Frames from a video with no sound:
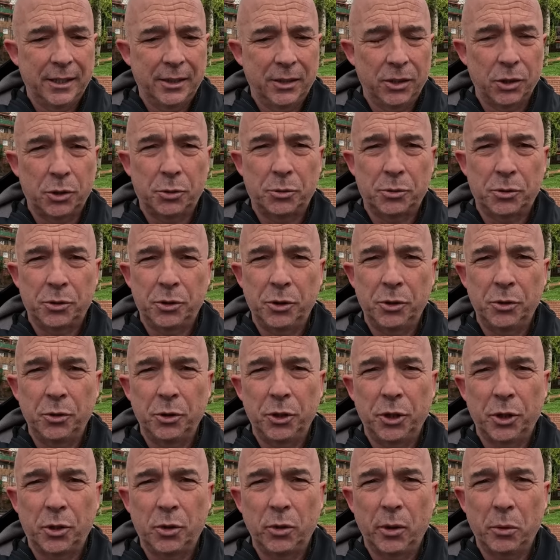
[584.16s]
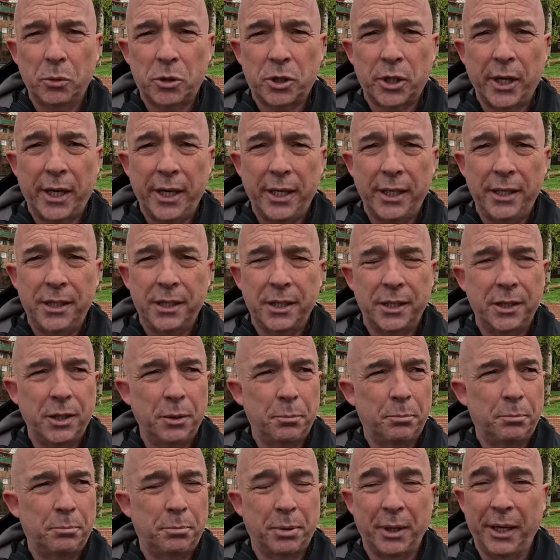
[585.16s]
there's, you know, you go outside and
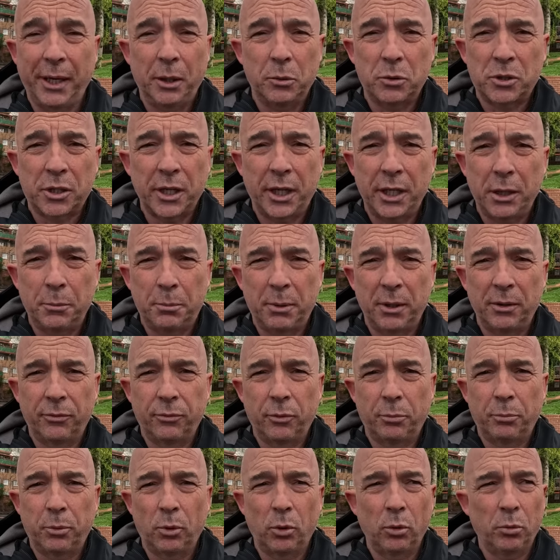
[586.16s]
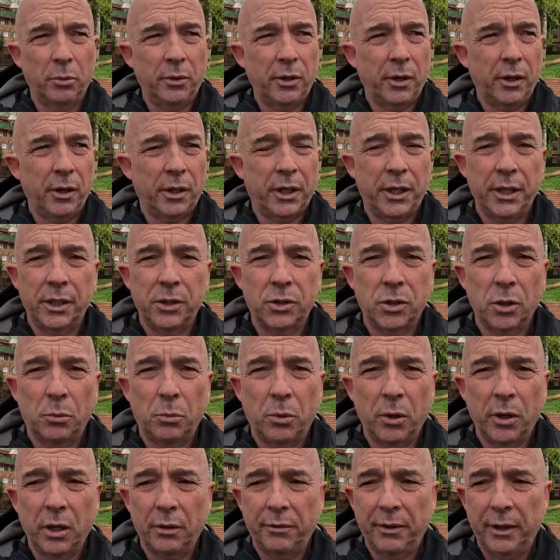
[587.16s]
you play outside, you play football with the other kids or
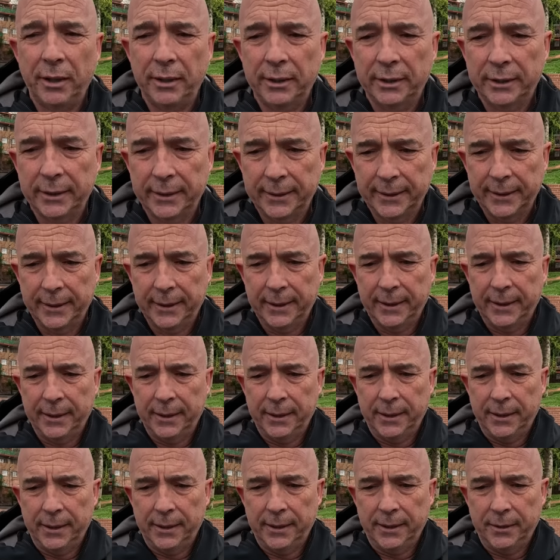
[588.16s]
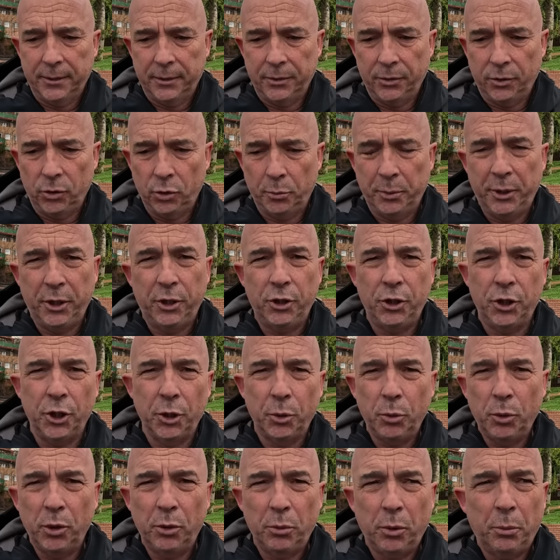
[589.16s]
whatever. Nobody
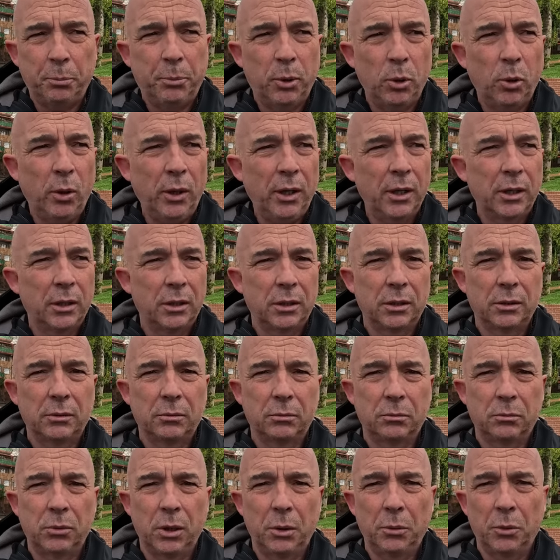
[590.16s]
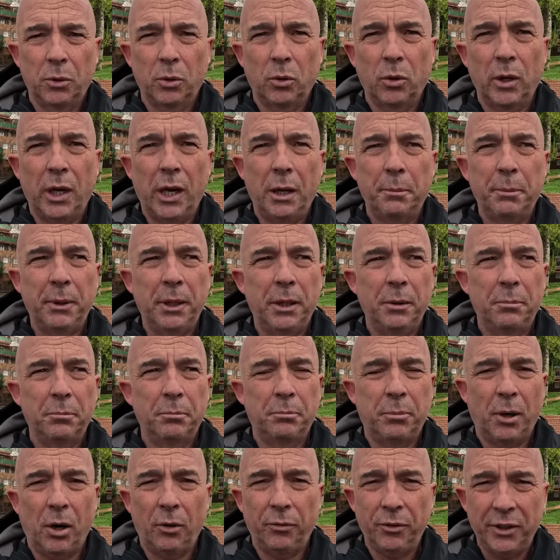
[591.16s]
knew they were poor. We were all happy.
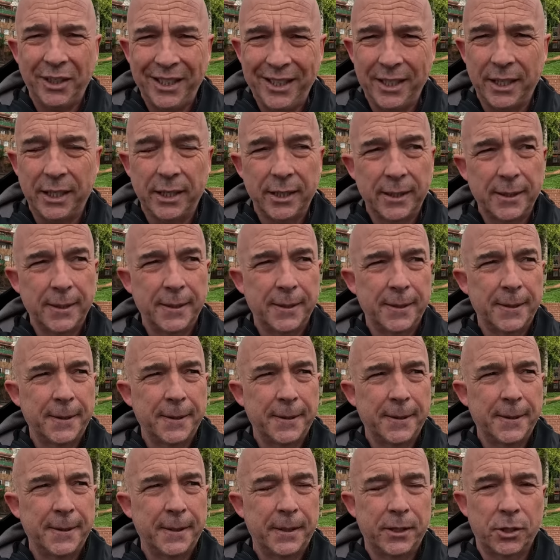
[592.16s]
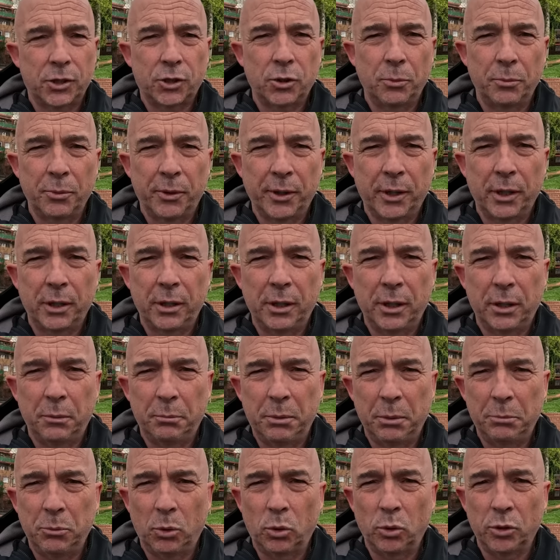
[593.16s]
Poverty is something a little
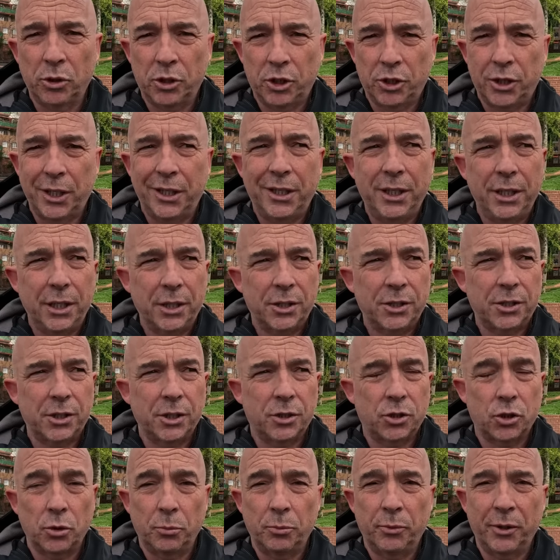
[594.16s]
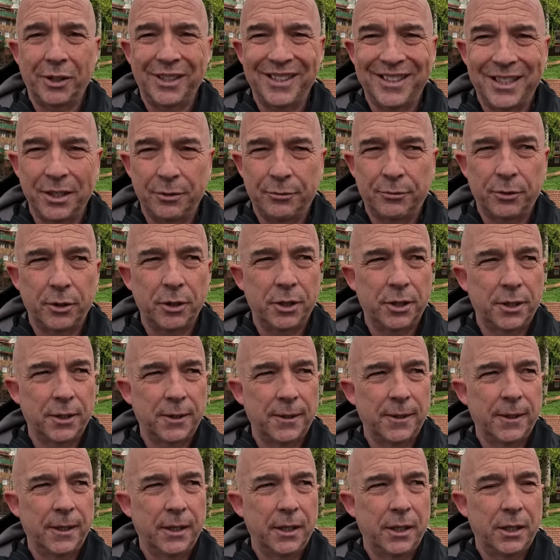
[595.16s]
bit more insidious, it's something different.
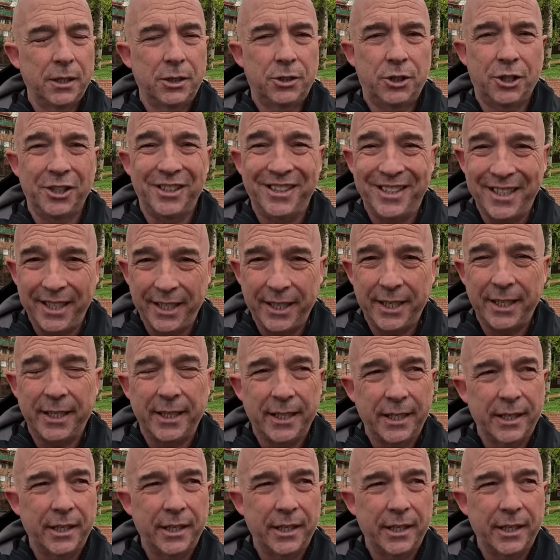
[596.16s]
Today,